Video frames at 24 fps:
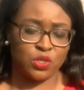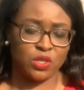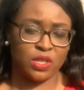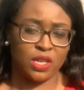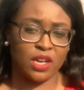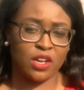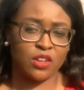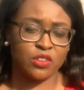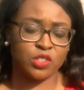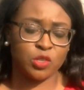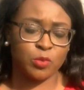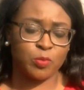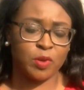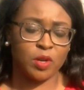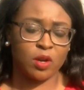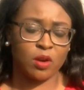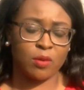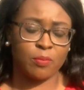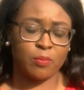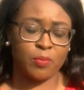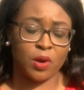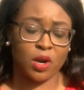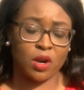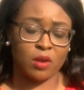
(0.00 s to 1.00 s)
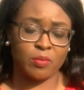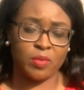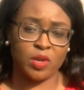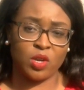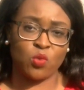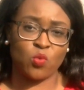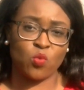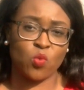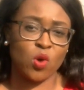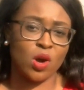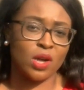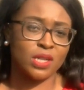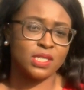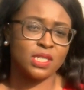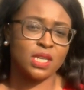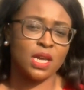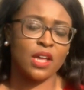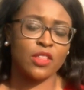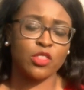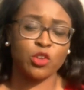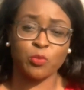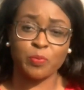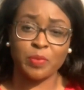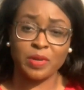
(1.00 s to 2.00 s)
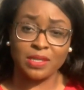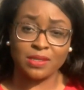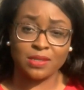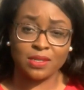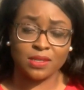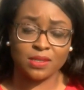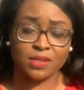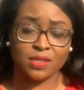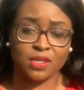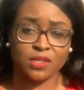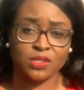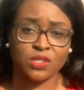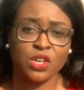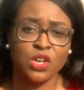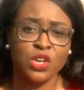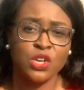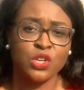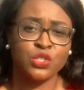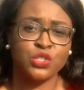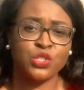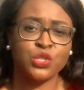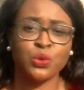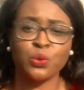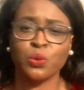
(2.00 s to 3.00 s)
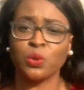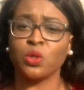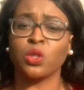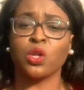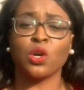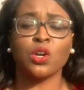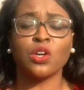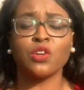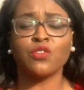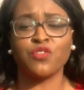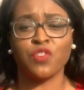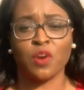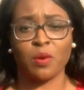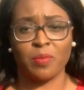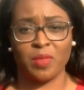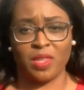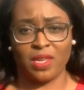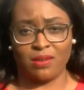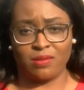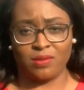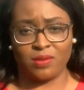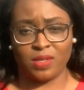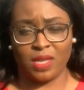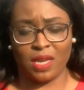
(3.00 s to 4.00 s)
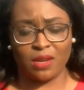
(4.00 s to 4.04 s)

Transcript: the health department wants other businesses to learn from this.